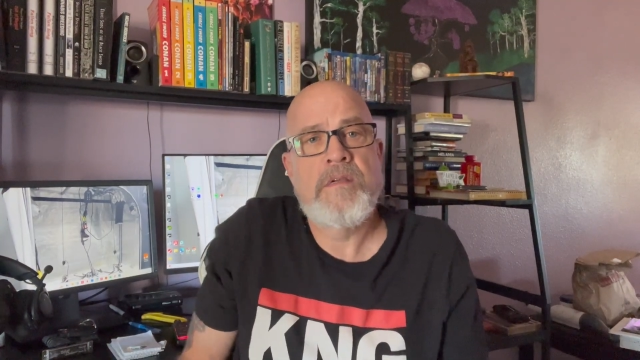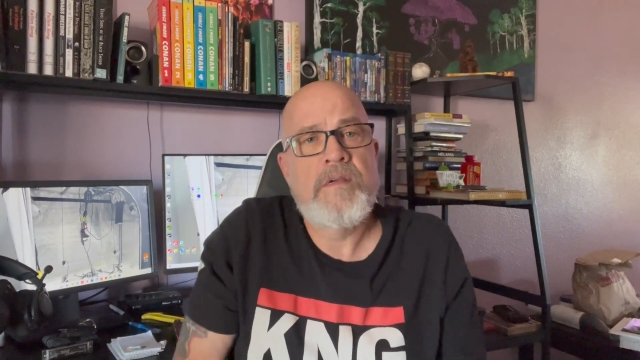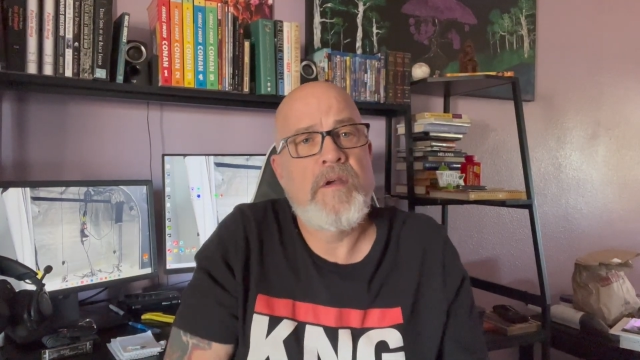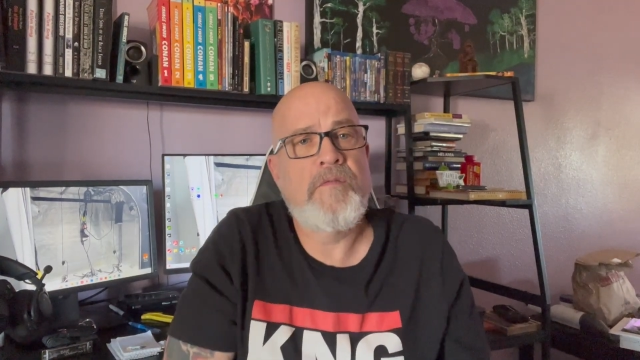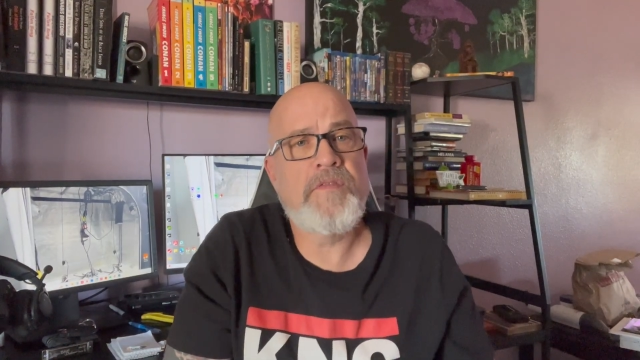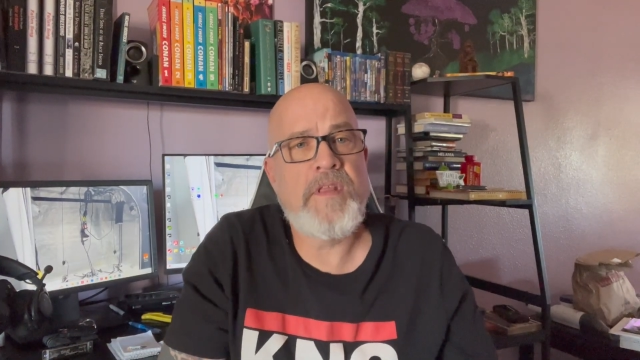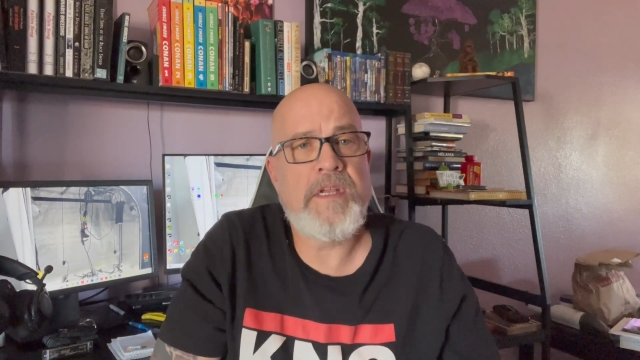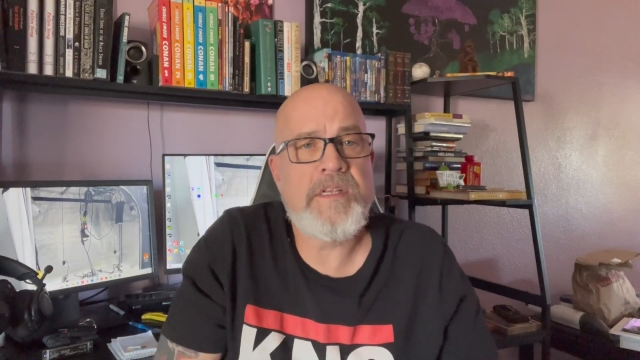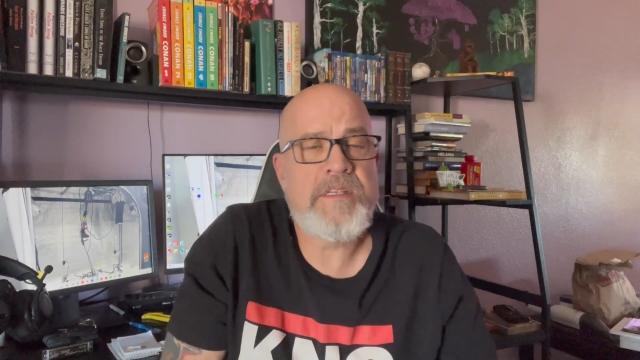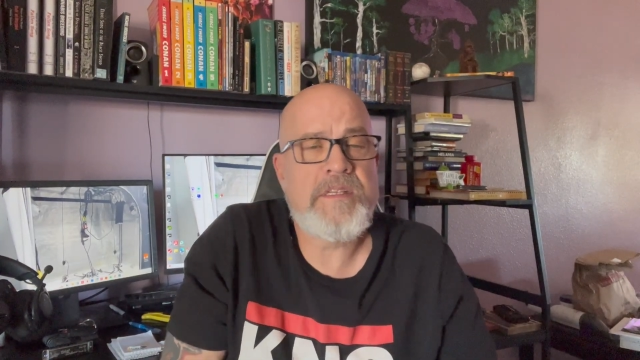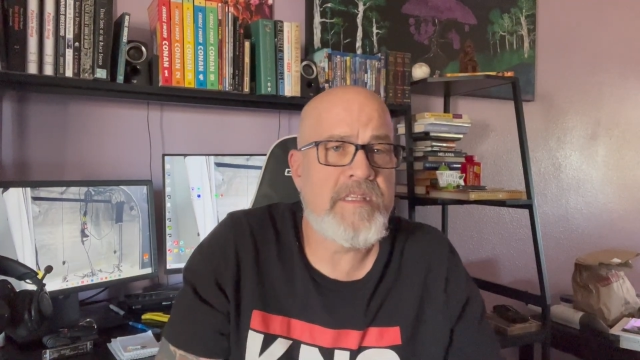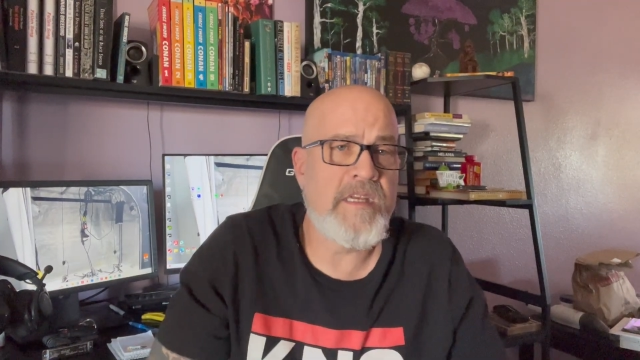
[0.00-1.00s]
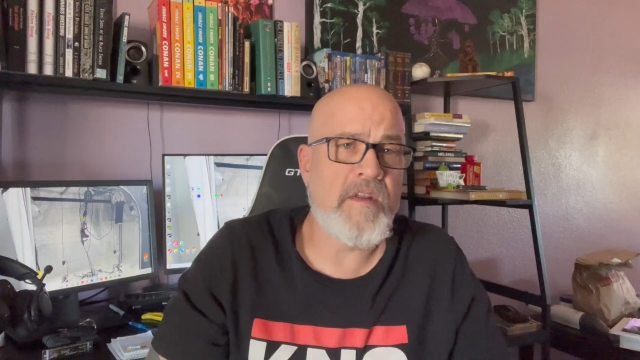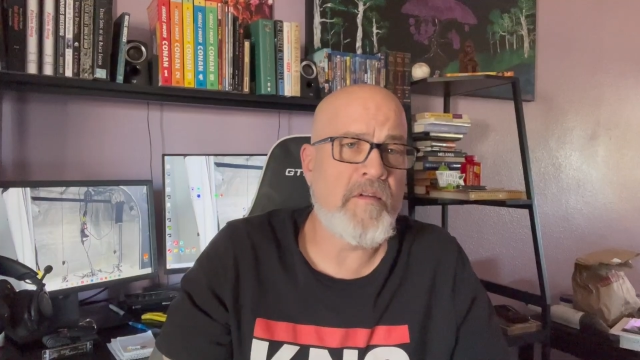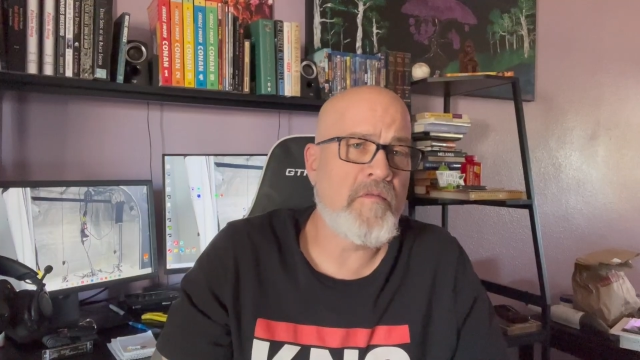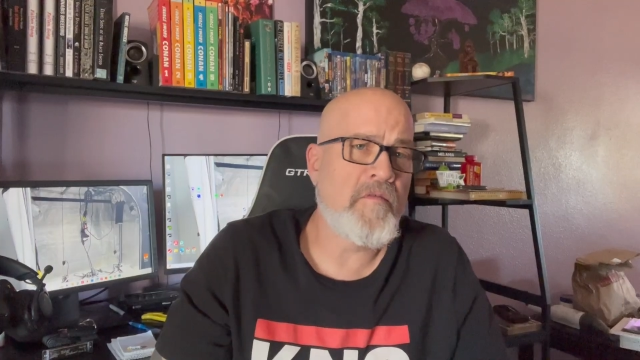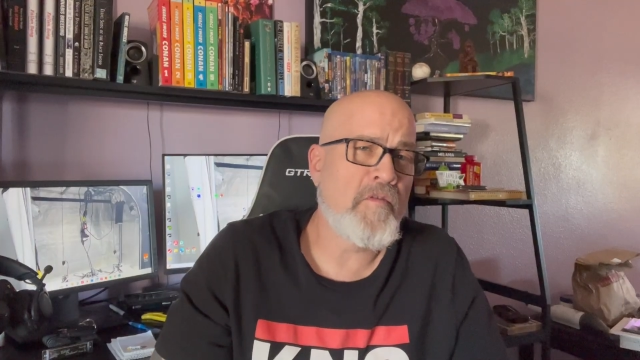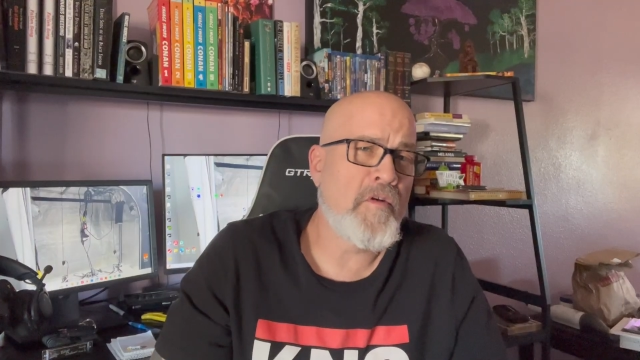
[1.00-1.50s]
of things that
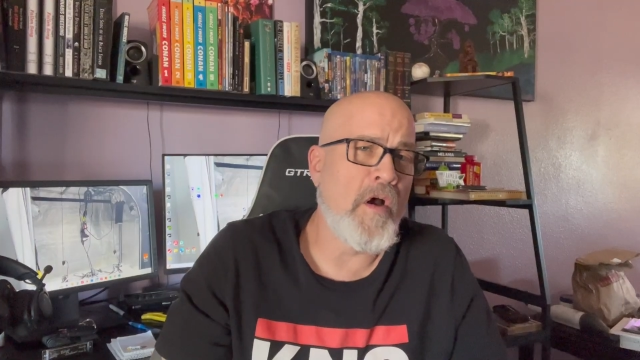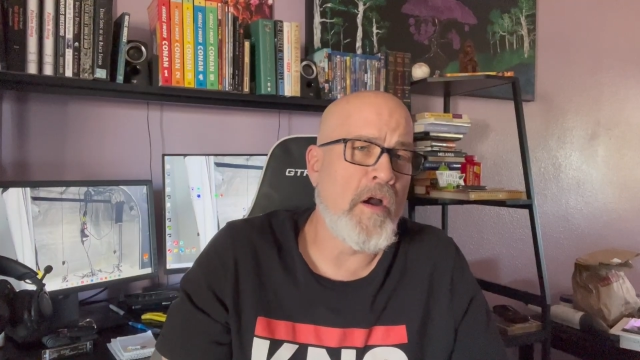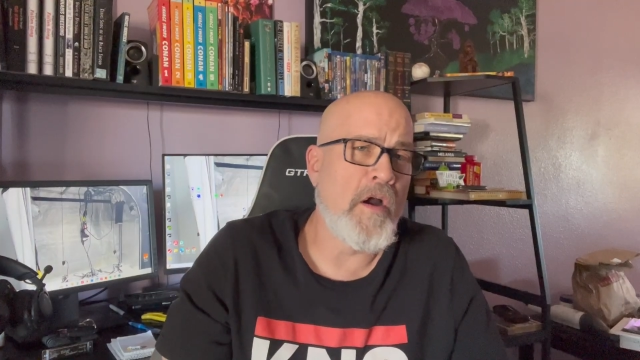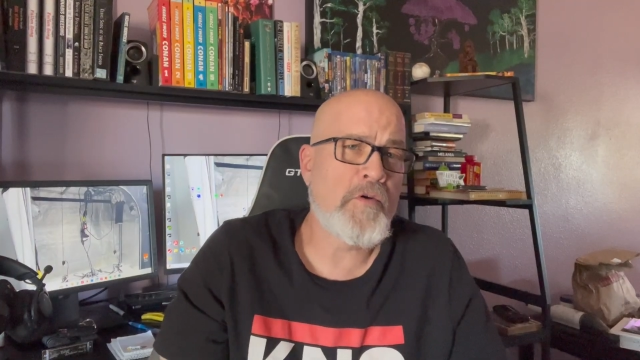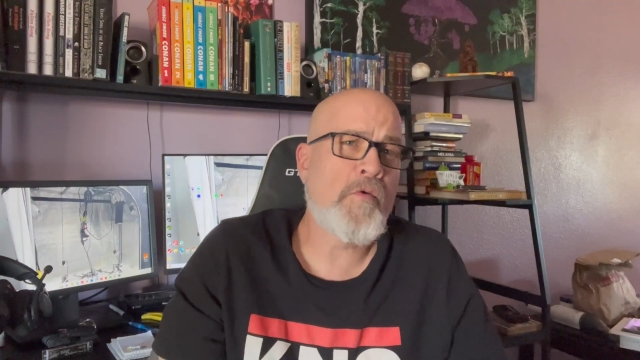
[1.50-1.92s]
have, are